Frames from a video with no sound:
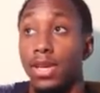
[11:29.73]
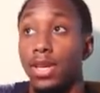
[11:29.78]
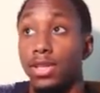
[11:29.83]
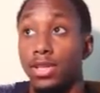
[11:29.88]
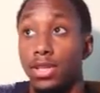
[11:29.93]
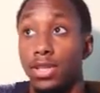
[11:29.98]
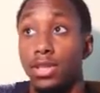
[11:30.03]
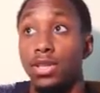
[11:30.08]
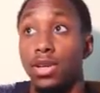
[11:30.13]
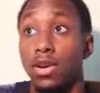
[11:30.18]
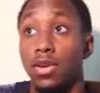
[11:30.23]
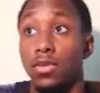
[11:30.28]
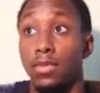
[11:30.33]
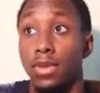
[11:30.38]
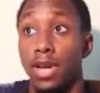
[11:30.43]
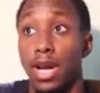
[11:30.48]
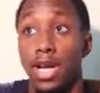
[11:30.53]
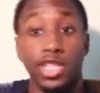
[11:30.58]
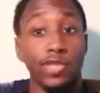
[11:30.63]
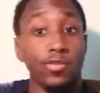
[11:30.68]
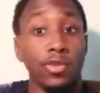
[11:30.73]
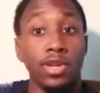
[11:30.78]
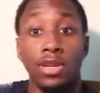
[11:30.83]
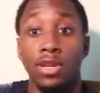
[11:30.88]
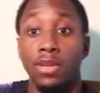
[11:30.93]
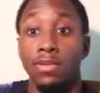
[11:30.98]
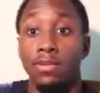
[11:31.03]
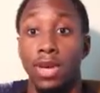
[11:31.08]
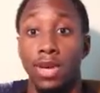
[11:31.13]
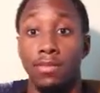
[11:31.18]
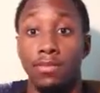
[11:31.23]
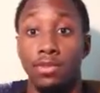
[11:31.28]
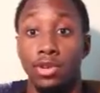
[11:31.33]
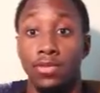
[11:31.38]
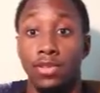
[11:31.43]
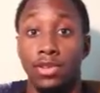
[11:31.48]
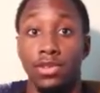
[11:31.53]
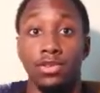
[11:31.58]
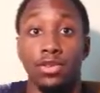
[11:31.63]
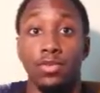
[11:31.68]
she told me I should be a
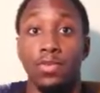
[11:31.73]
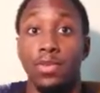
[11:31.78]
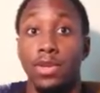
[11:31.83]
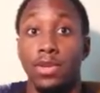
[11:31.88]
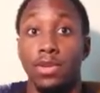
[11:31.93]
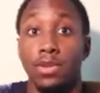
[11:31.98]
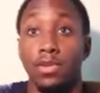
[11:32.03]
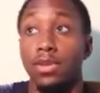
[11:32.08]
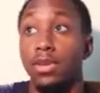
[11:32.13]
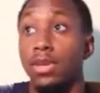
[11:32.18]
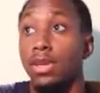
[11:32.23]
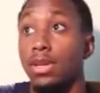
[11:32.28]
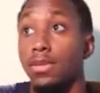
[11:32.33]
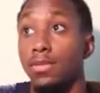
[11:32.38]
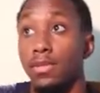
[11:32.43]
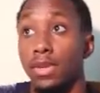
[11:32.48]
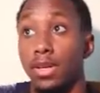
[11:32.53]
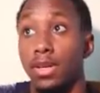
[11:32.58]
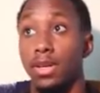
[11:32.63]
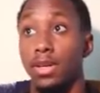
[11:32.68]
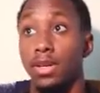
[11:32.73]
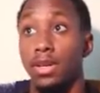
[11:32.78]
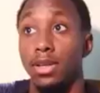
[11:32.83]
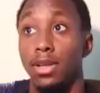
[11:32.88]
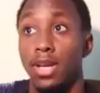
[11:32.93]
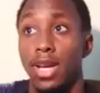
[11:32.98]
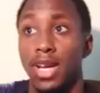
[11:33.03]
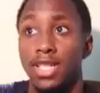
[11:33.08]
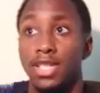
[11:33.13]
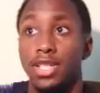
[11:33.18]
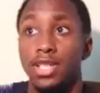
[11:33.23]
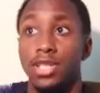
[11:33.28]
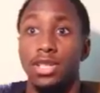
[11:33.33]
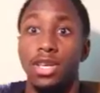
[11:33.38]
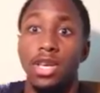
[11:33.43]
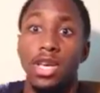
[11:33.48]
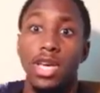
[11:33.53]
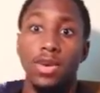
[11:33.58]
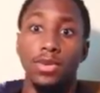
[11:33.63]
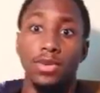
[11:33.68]
motivational speaker because it actually
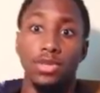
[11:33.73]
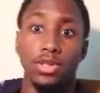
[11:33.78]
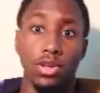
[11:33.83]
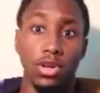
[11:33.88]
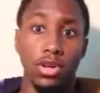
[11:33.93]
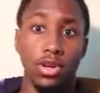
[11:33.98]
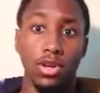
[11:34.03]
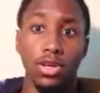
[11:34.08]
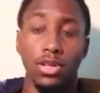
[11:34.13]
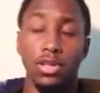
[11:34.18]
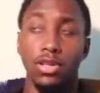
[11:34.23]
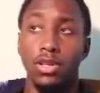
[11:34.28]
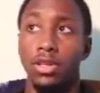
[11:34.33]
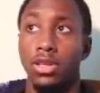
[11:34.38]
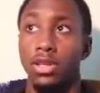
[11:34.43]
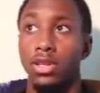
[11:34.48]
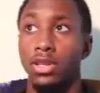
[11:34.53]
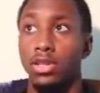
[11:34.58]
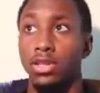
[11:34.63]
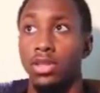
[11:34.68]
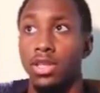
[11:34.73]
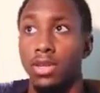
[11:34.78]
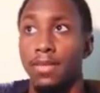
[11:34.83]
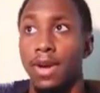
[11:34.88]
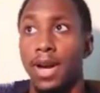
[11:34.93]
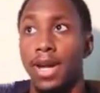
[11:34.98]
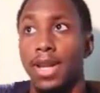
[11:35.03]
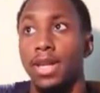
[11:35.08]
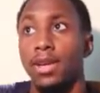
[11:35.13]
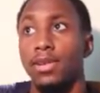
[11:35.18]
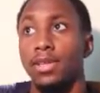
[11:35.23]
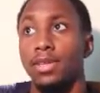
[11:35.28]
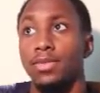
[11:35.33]
it was her and somebody else.